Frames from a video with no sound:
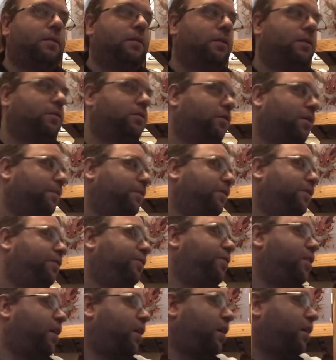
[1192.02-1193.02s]
top of
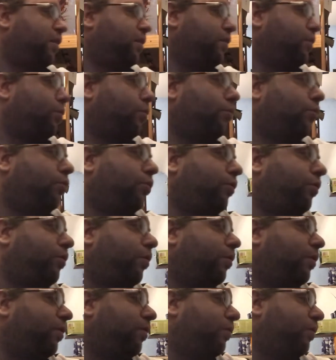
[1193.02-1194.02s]
that, there's also
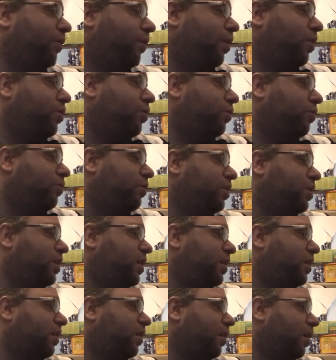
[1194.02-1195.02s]
this
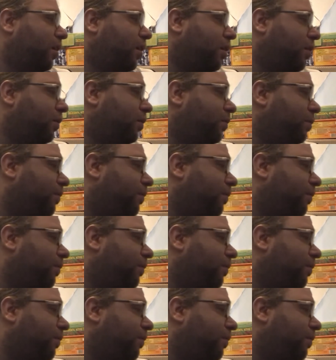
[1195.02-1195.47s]
unique items